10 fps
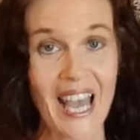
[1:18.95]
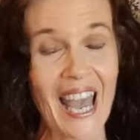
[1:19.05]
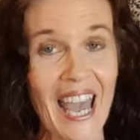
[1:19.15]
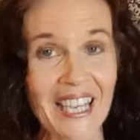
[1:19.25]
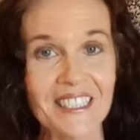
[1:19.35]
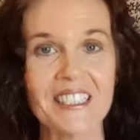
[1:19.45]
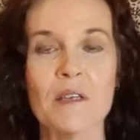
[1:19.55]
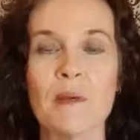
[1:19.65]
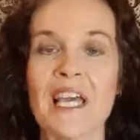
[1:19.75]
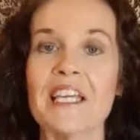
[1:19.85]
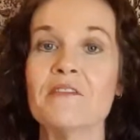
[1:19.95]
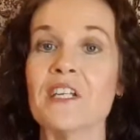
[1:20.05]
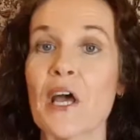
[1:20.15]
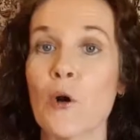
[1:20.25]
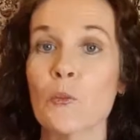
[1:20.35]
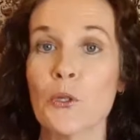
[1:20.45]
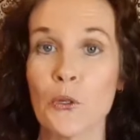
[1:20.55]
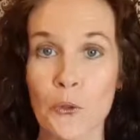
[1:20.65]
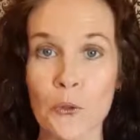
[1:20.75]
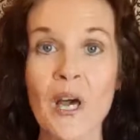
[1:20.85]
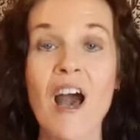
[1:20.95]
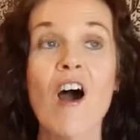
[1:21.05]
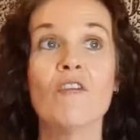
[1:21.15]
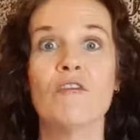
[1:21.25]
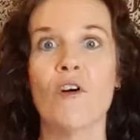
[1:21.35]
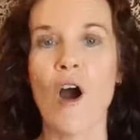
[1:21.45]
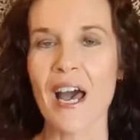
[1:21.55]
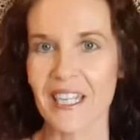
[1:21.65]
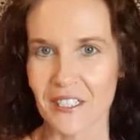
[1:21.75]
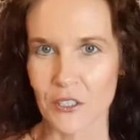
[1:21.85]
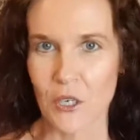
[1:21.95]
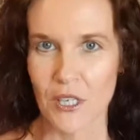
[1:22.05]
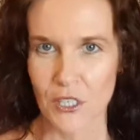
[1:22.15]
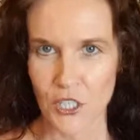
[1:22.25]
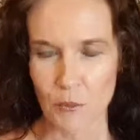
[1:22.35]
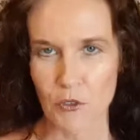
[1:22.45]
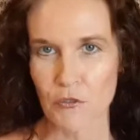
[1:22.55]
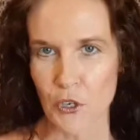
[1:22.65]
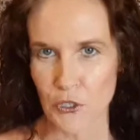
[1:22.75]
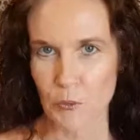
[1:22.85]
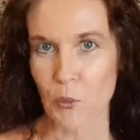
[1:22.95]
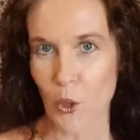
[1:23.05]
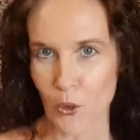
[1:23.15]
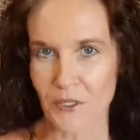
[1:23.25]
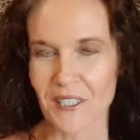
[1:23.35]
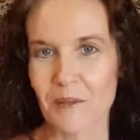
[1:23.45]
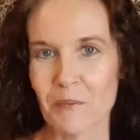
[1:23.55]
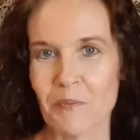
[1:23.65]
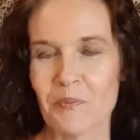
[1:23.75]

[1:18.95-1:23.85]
And they may even help you find some of those blocks.